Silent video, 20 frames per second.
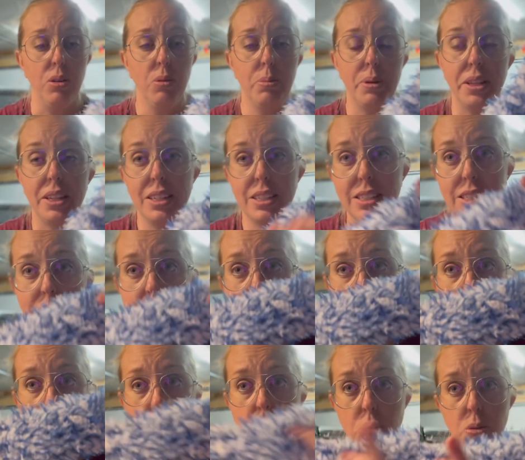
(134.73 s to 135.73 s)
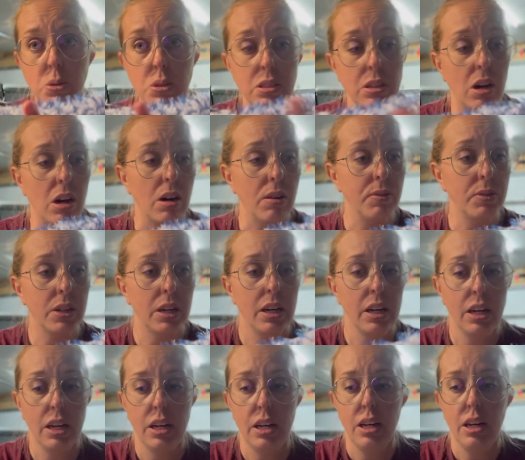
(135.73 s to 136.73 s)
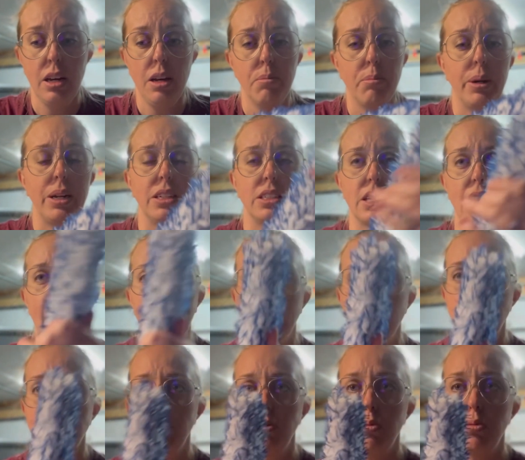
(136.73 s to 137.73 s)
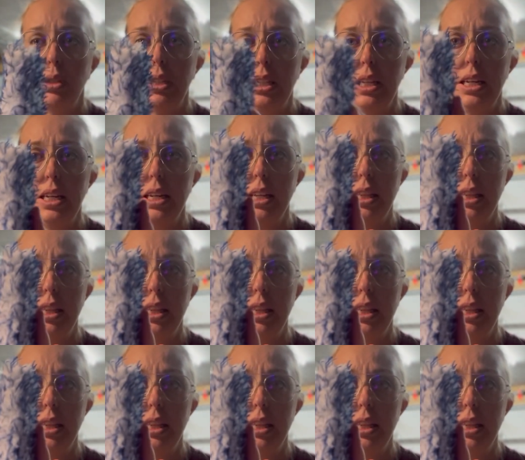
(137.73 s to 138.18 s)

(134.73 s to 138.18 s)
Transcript: but this thing is so soft, but it's actually really